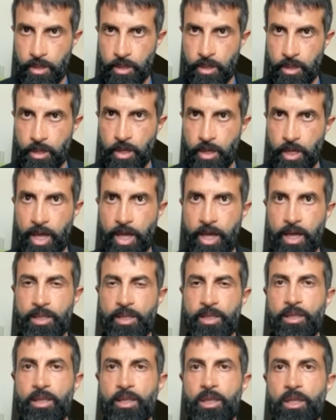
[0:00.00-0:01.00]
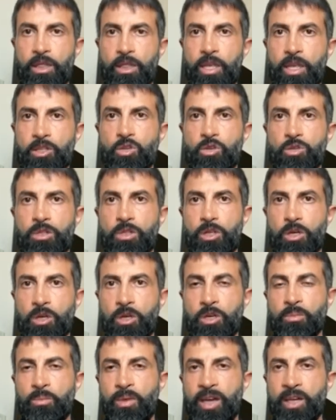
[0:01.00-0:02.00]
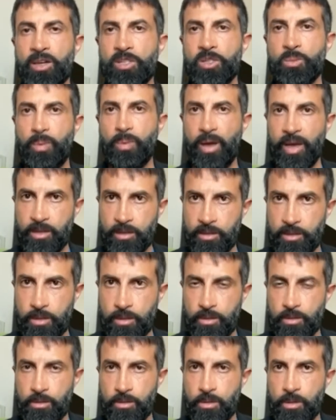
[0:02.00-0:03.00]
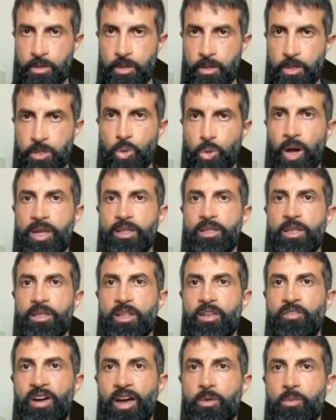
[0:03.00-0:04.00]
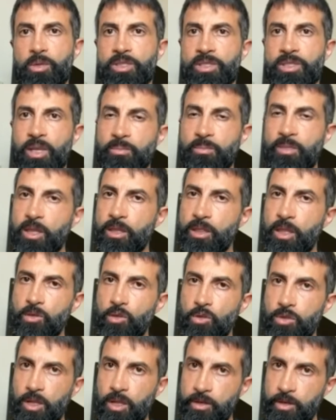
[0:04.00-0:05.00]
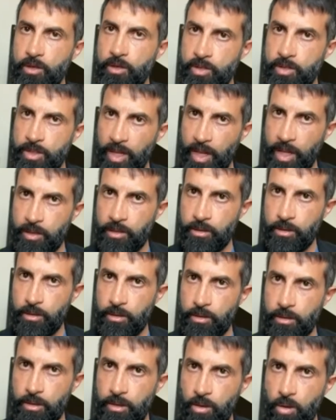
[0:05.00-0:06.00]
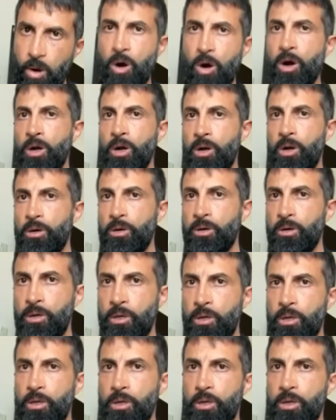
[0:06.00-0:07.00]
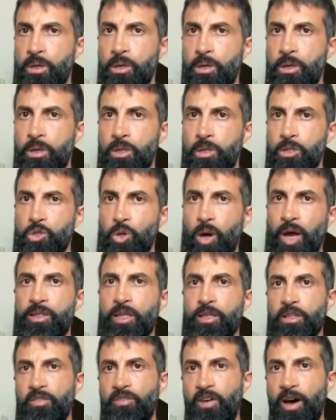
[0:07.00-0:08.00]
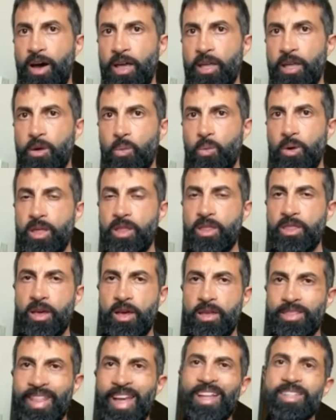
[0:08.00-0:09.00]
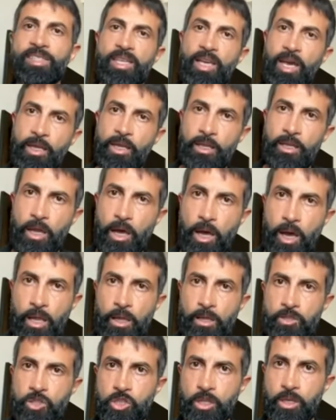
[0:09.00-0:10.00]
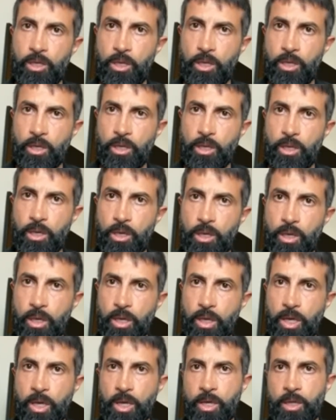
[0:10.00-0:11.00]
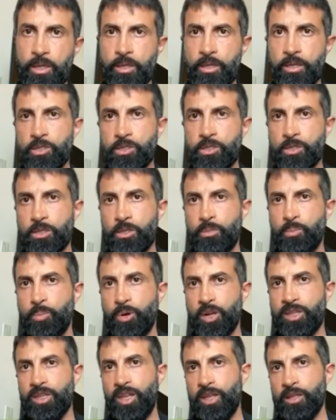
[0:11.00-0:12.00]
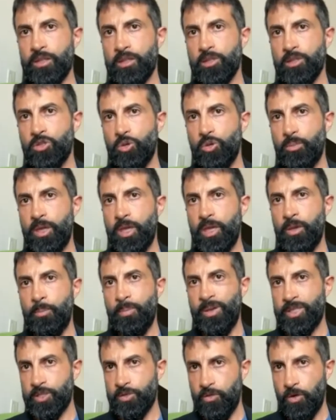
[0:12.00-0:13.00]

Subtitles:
and they don't earn my respect to identify with something they don't understand, or to identify with a Nazi ideology and pretend to be peaceful.